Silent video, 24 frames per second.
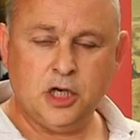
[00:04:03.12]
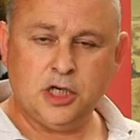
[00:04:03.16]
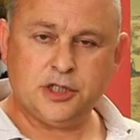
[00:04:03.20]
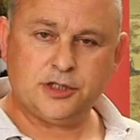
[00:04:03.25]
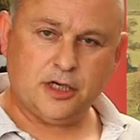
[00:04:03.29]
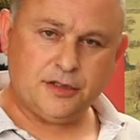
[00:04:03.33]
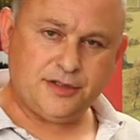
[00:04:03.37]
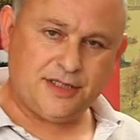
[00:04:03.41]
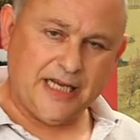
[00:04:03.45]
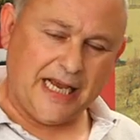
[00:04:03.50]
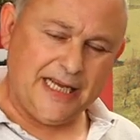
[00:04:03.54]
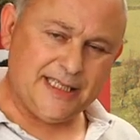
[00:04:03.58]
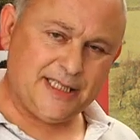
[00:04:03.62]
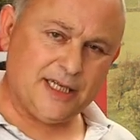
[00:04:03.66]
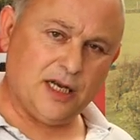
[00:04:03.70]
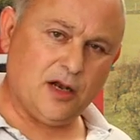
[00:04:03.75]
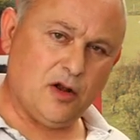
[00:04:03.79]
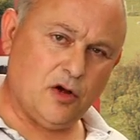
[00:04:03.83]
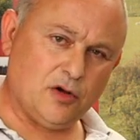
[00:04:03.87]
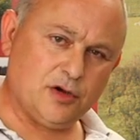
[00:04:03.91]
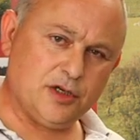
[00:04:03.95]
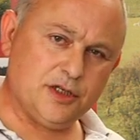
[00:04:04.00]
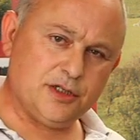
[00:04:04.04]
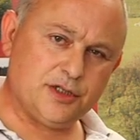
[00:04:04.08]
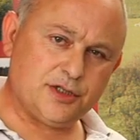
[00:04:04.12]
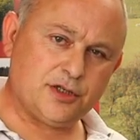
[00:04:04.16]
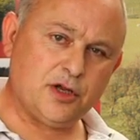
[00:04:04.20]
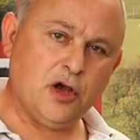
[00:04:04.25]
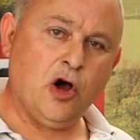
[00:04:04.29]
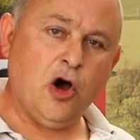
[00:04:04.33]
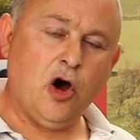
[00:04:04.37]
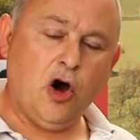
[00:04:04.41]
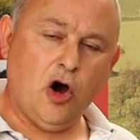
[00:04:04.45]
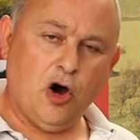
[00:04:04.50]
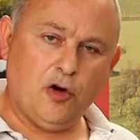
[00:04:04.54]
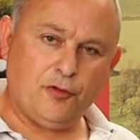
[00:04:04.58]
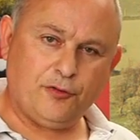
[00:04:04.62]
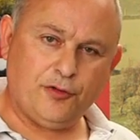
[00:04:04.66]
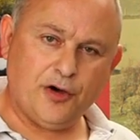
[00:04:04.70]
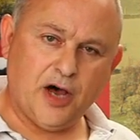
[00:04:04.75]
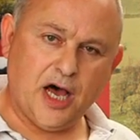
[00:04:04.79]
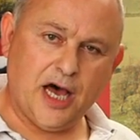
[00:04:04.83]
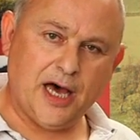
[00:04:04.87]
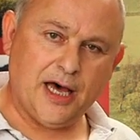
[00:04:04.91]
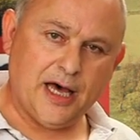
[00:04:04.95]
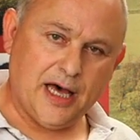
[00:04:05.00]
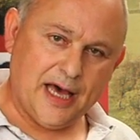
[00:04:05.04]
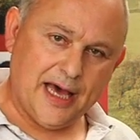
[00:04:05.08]
So data loggers
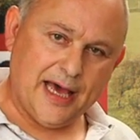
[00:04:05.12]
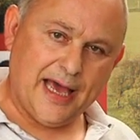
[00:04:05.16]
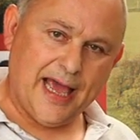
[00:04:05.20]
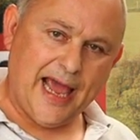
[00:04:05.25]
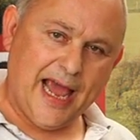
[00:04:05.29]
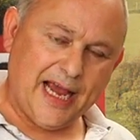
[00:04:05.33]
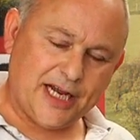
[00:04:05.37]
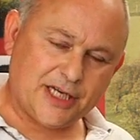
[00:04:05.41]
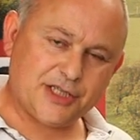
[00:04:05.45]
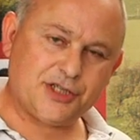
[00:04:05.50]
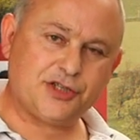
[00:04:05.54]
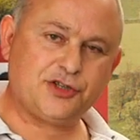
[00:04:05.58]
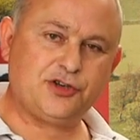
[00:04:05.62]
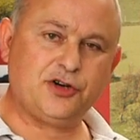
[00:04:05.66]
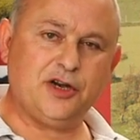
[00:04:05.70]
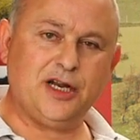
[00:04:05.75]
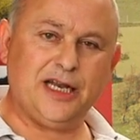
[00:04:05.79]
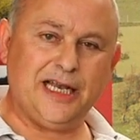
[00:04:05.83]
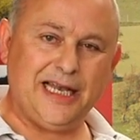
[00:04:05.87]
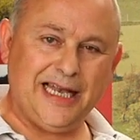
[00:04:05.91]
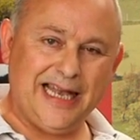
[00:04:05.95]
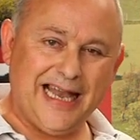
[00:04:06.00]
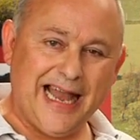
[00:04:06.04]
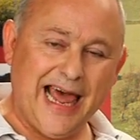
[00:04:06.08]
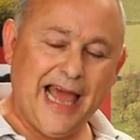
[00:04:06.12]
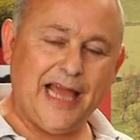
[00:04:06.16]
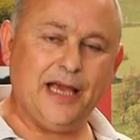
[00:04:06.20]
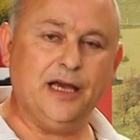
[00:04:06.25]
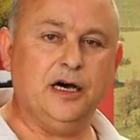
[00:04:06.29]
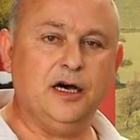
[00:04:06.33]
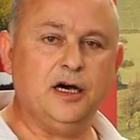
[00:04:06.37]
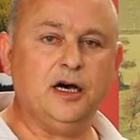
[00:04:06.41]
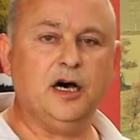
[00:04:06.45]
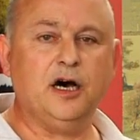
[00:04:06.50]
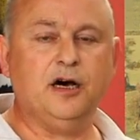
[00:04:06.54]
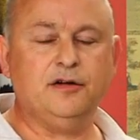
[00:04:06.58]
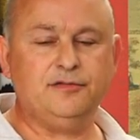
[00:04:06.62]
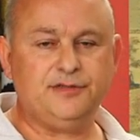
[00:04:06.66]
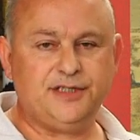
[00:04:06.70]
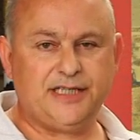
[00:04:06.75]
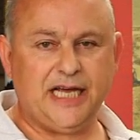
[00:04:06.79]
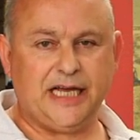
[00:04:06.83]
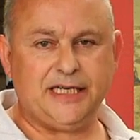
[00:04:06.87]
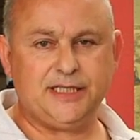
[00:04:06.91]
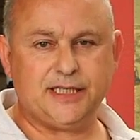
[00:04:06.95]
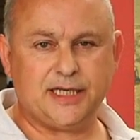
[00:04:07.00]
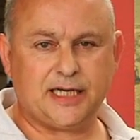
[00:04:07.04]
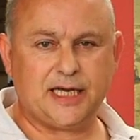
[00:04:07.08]
offer an extra layer of
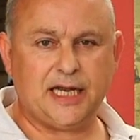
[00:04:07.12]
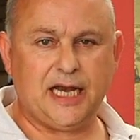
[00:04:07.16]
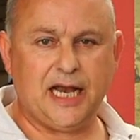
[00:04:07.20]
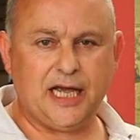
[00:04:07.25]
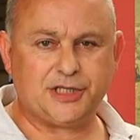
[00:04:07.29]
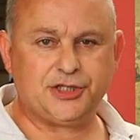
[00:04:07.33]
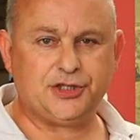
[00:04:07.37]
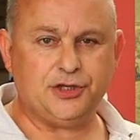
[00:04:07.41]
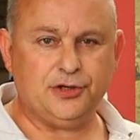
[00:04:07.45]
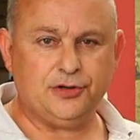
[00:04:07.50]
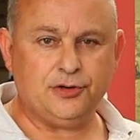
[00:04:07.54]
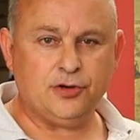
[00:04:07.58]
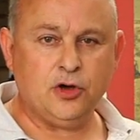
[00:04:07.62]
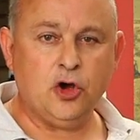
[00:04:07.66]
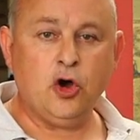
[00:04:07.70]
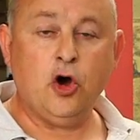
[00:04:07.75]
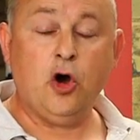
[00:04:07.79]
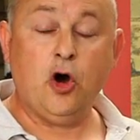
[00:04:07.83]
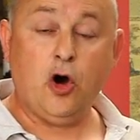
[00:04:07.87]
data collection